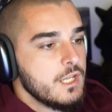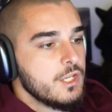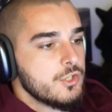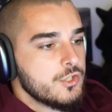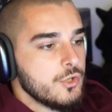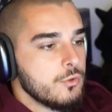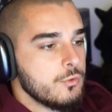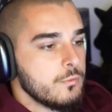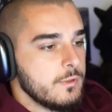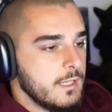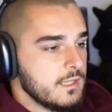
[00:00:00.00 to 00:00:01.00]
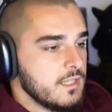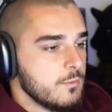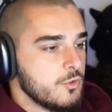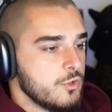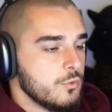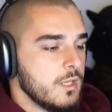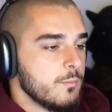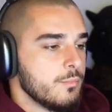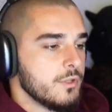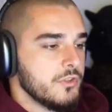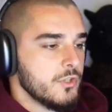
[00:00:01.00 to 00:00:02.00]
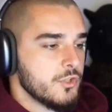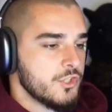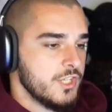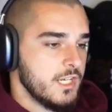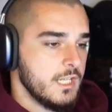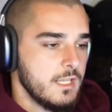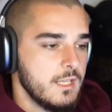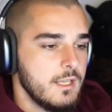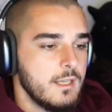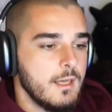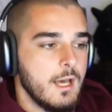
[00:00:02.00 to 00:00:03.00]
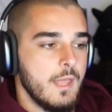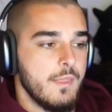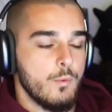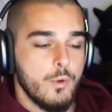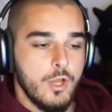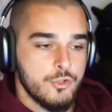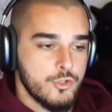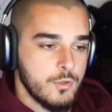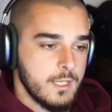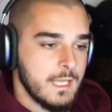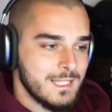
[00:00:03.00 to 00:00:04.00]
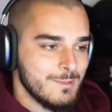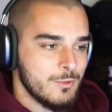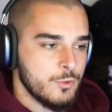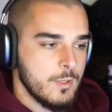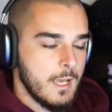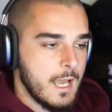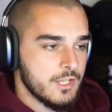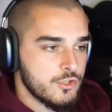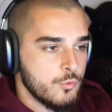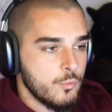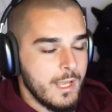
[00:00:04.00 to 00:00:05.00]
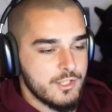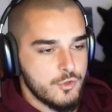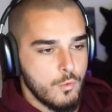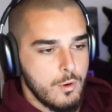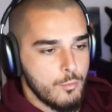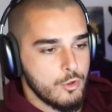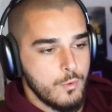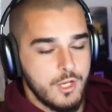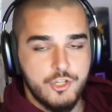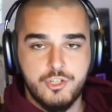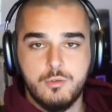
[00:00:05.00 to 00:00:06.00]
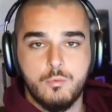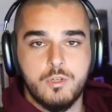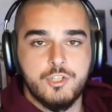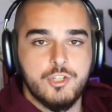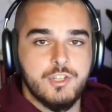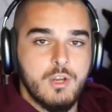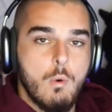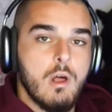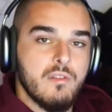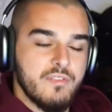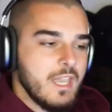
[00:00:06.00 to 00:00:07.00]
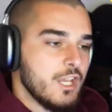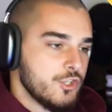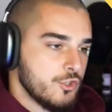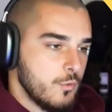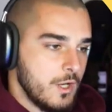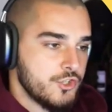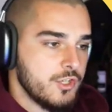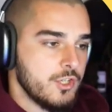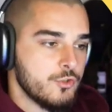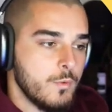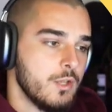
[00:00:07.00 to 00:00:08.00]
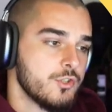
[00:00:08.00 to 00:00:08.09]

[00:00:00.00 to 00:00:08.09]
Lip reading: So we get them to input their city, and then we also get them to answer one more question, which is a qualification question as well.